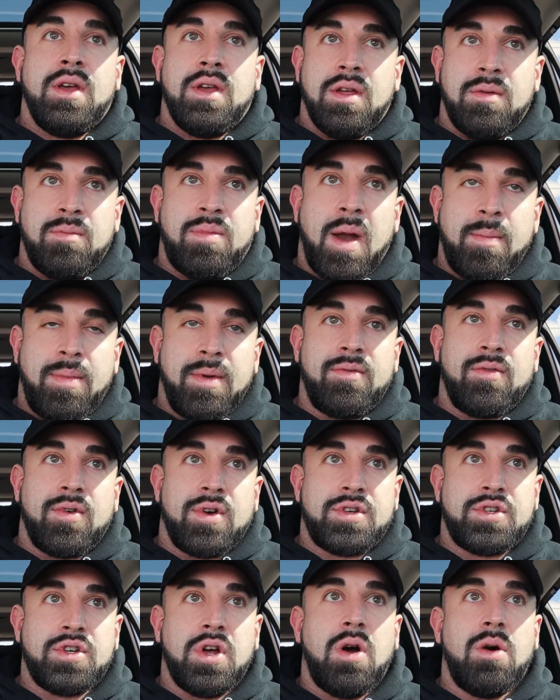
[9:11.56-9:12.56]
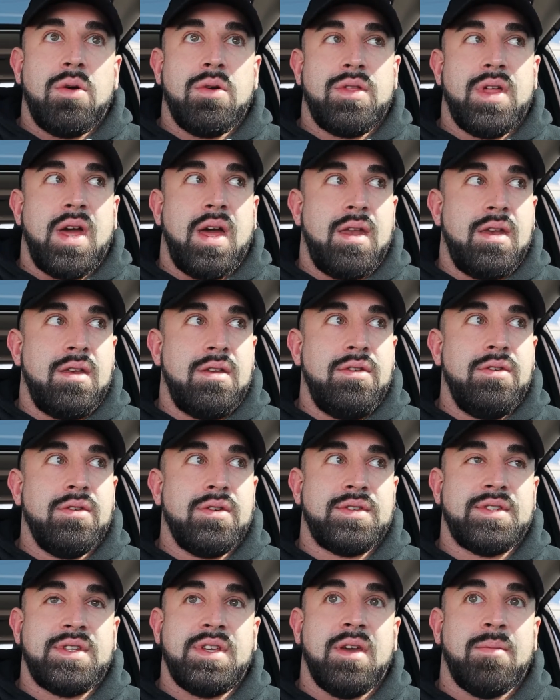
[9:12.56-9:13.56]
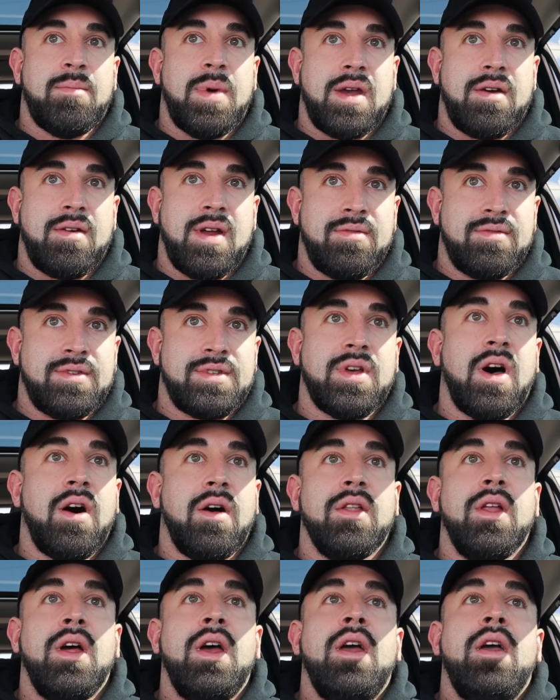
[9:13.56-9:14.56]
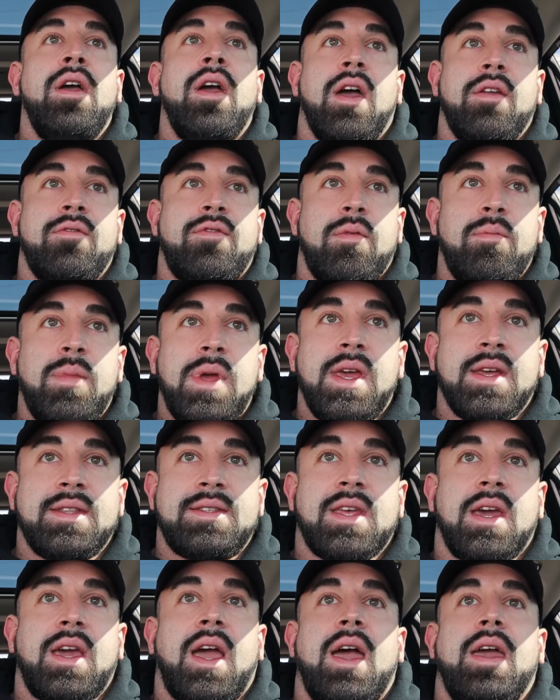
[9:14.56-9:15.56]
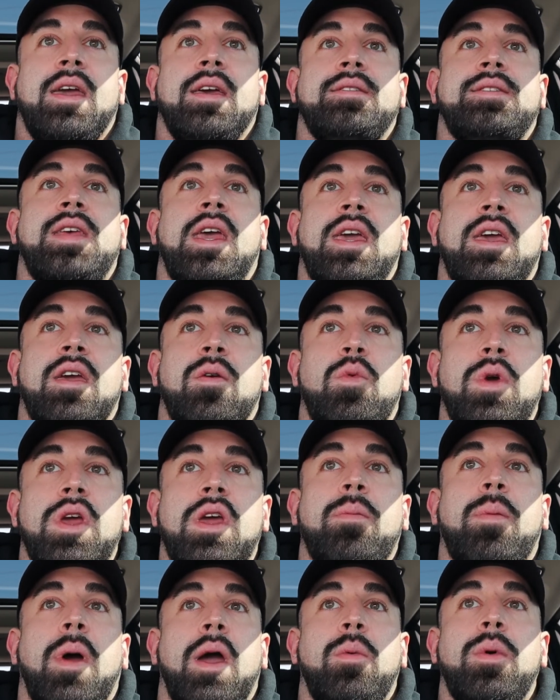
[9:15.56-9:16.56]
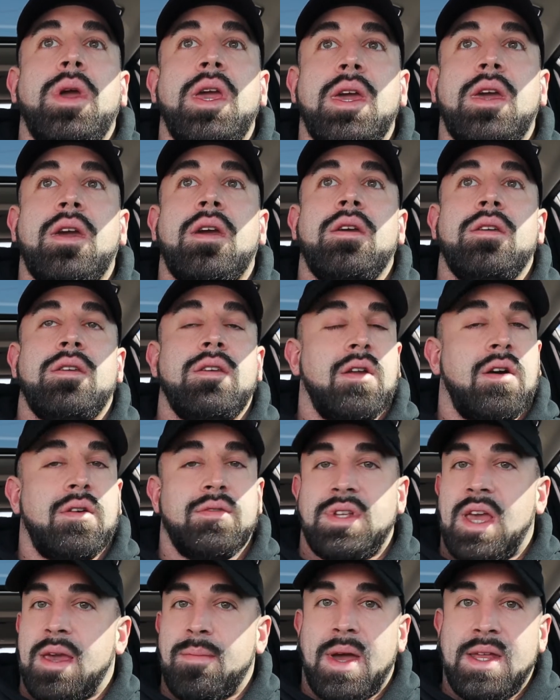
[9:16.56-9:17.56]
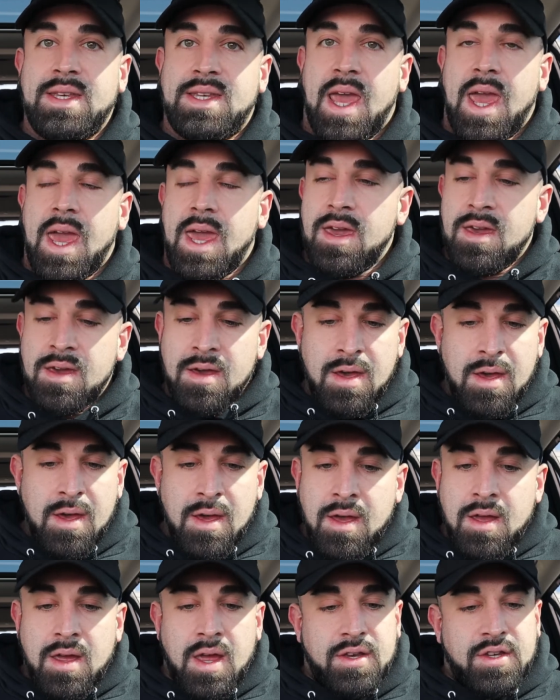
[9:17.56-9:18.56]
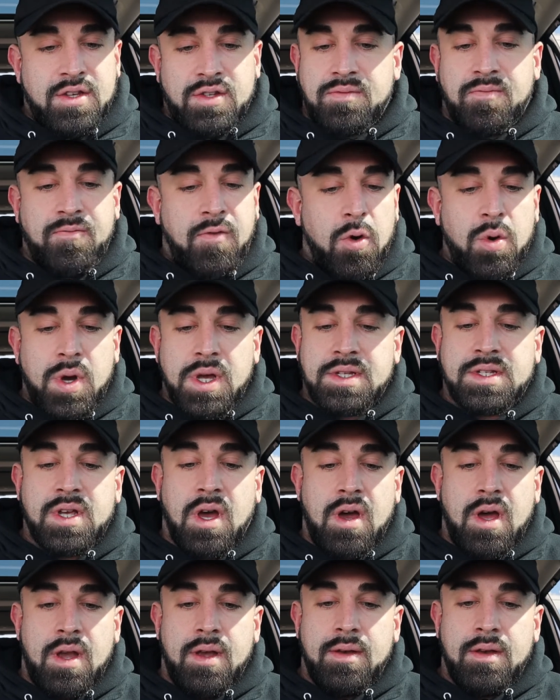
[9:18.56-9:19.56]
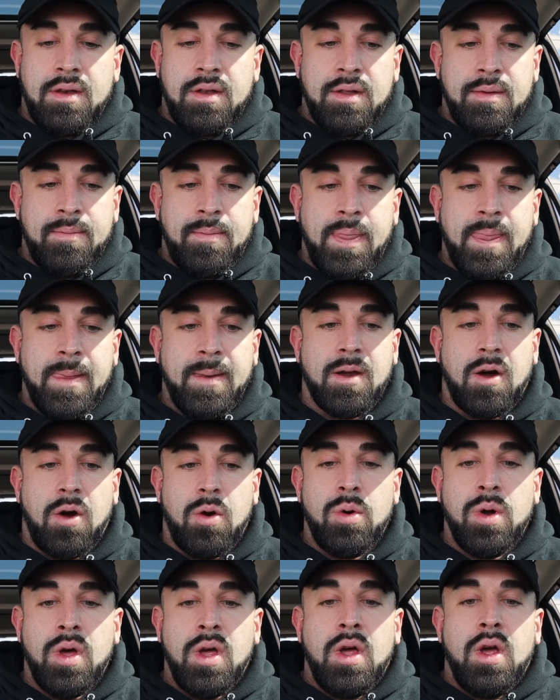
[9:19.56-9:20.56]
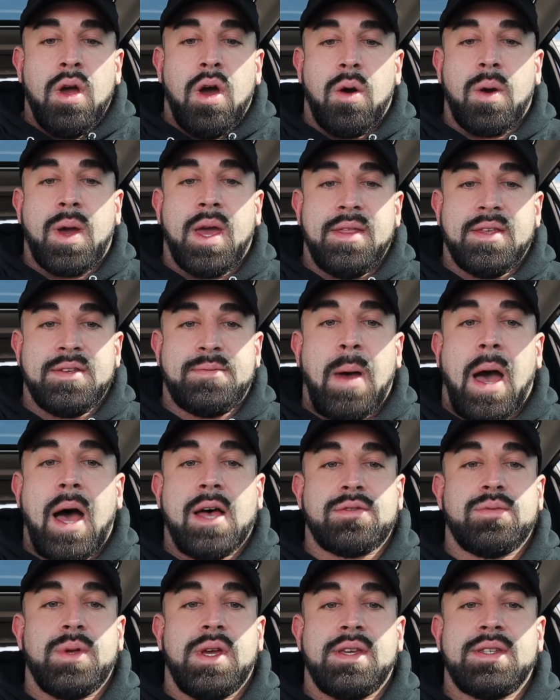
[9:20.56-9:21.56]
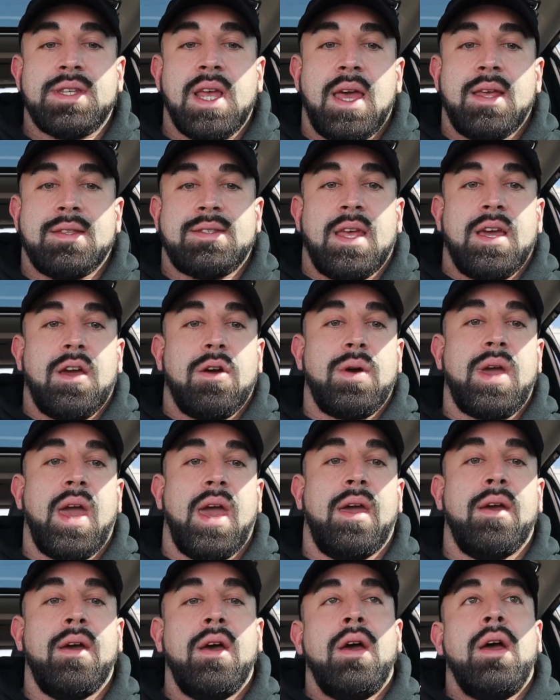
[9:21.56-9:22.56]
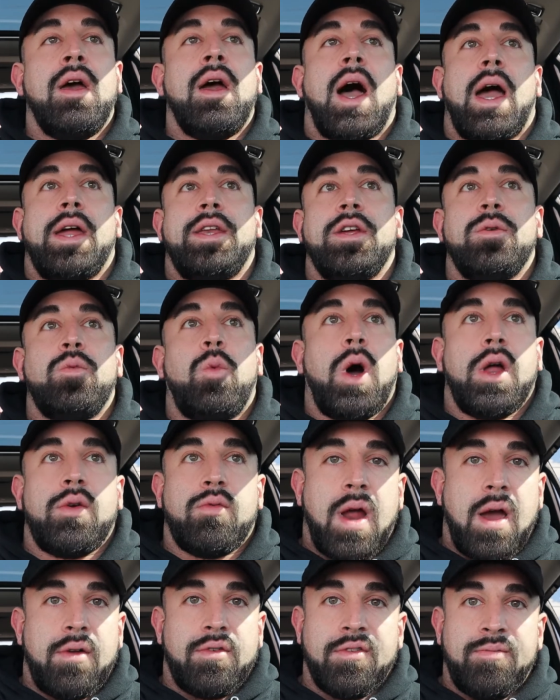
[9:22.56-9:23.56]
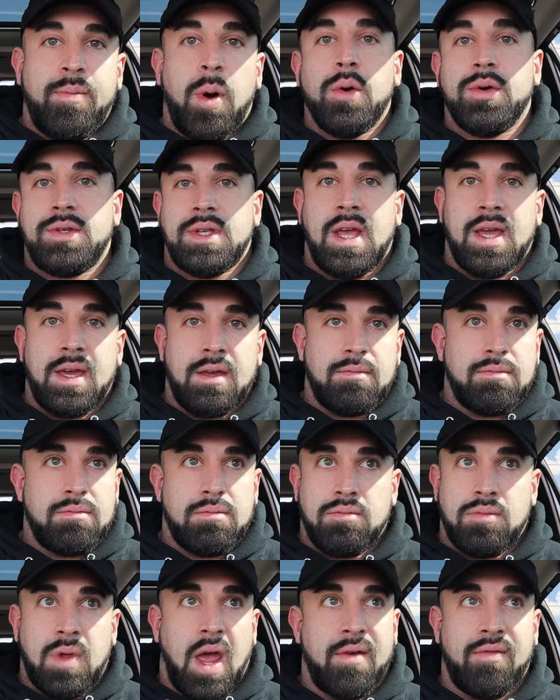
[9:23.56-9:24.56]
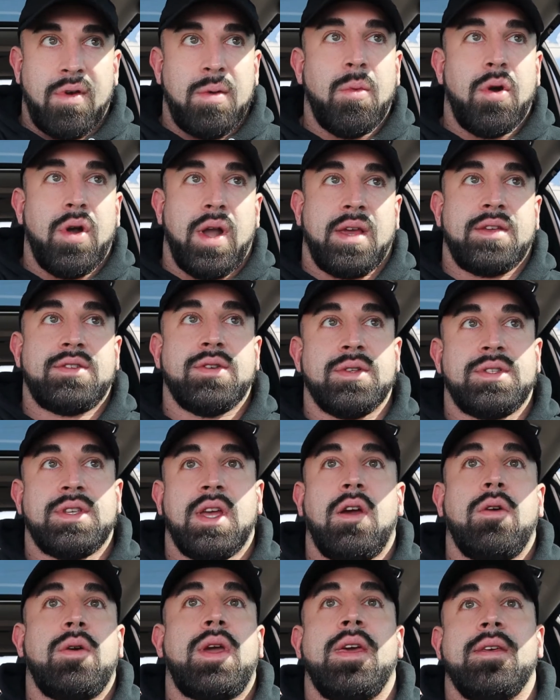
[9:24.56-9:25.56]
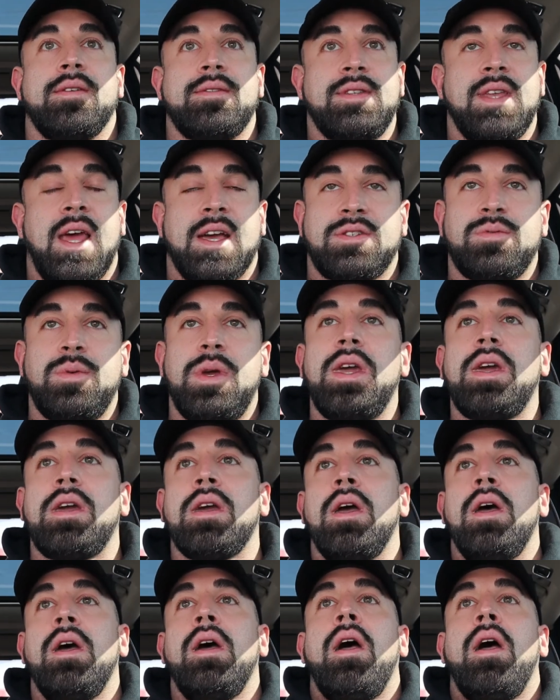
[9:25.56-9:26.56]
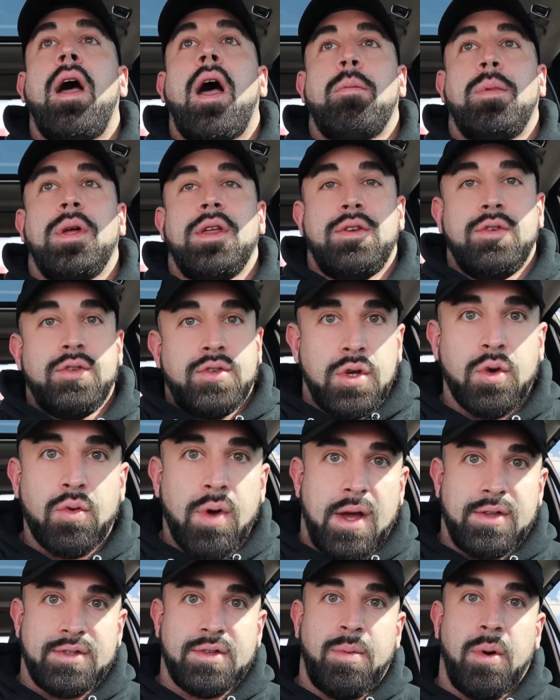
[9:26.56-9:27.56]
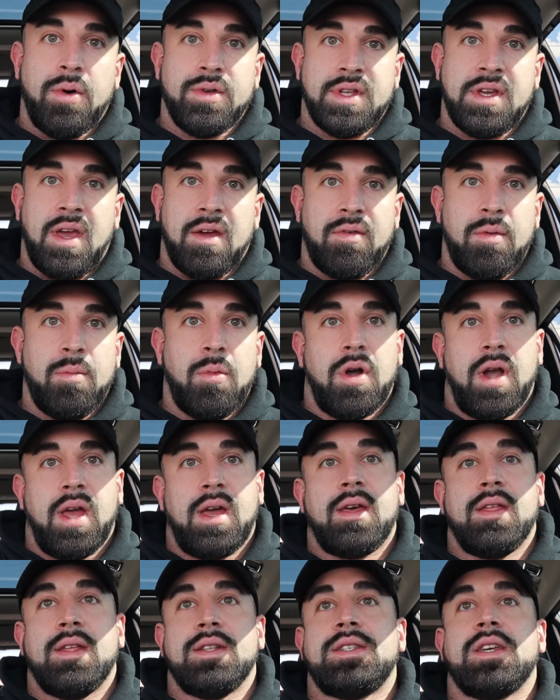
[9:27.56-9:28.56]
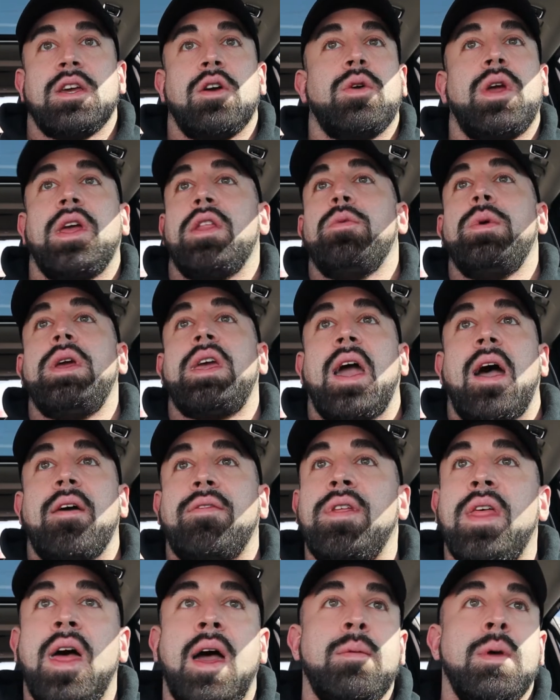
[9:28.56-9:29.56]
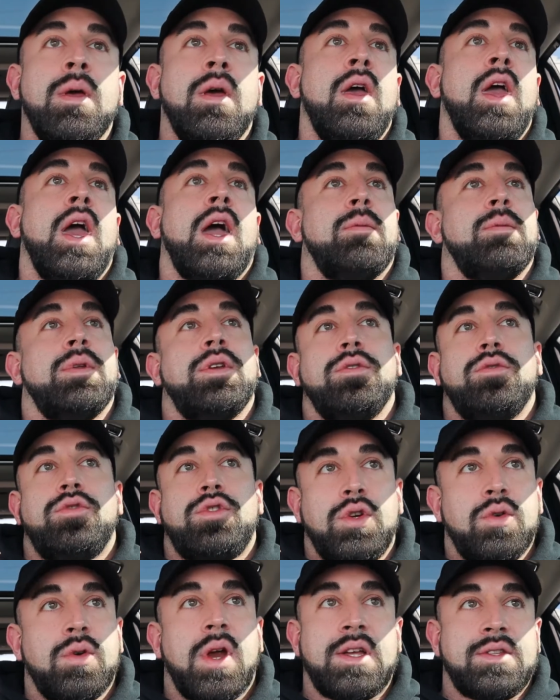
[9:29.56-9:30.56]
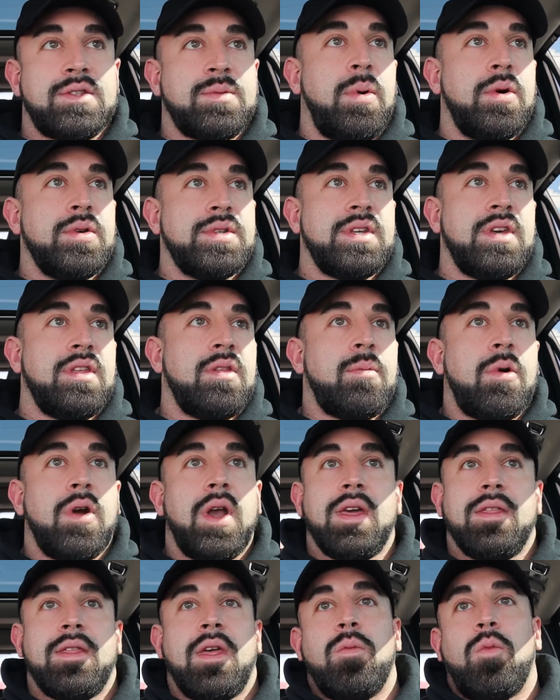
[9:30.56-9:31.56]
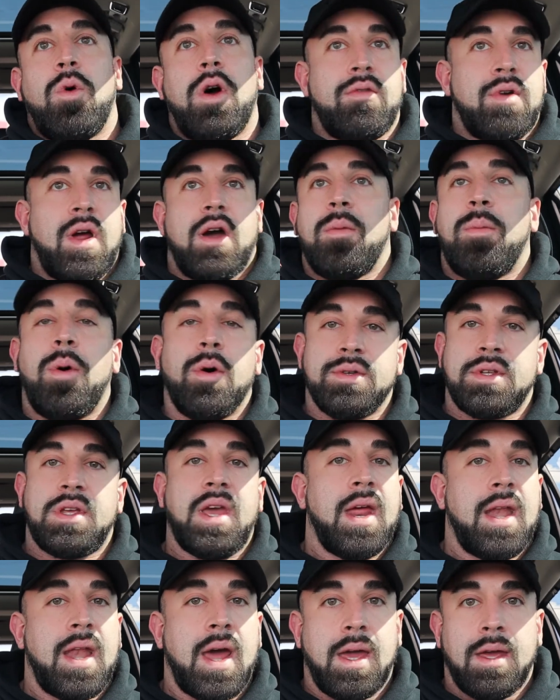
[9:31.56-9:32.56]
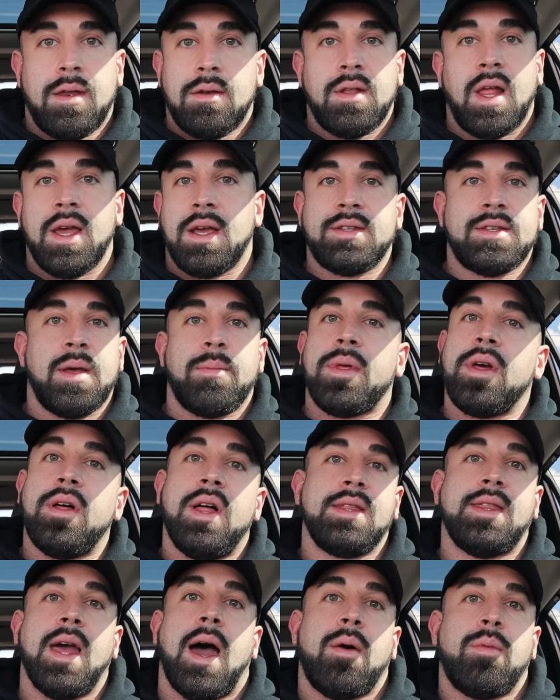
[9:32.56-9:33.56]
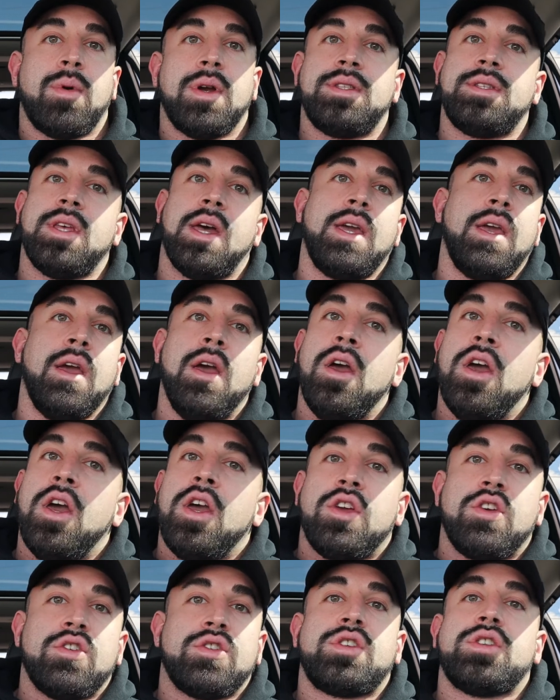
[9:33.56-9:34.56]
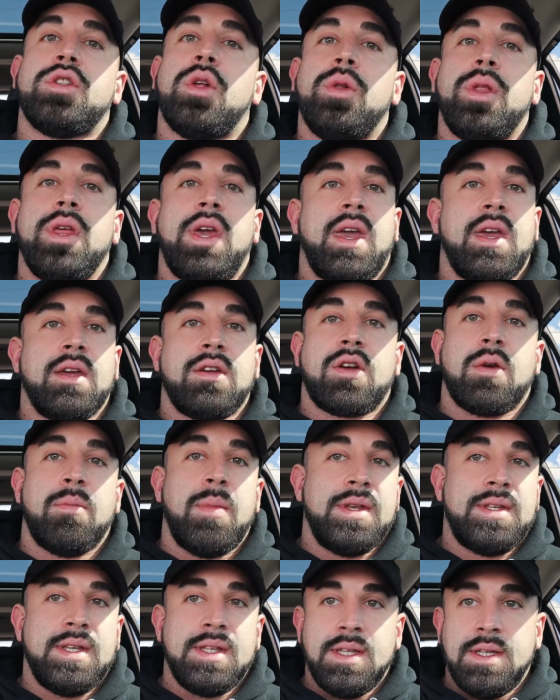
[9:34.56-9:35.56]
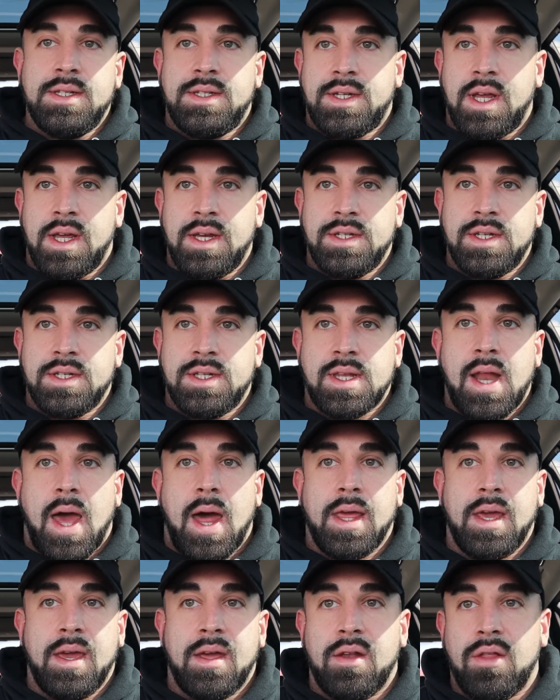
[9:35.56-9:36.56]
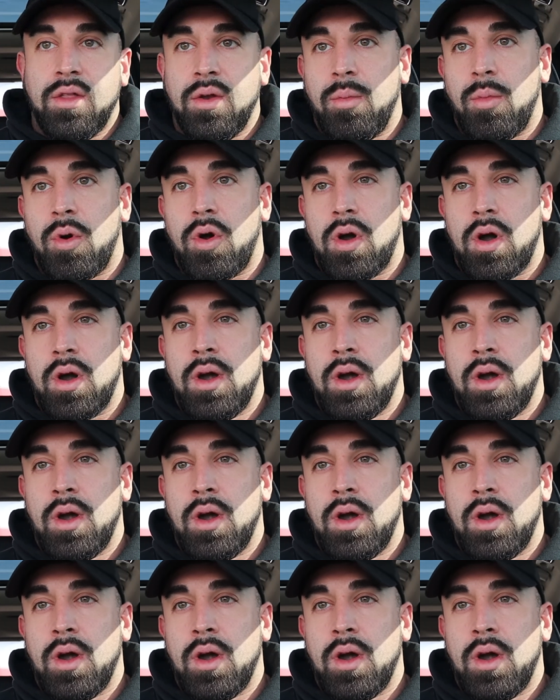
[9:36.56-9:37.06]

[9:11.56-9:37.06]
in prepping for a show, then you'll see a better end result. And for me, it's like, I take it week by week, you know, day by day, and just focus on, you know, okay, this past week, say it's like, okay, I did one round of posing every morning. So it's like, okay, this next week, I'm going to do two rounds of posing every morning. And it's like, okay, the week after that, I'm going to do two rounds of posing in the morning, and then one round of posing at night, like something like that, where it's like, you're slowly incrementing these changes and adding in a little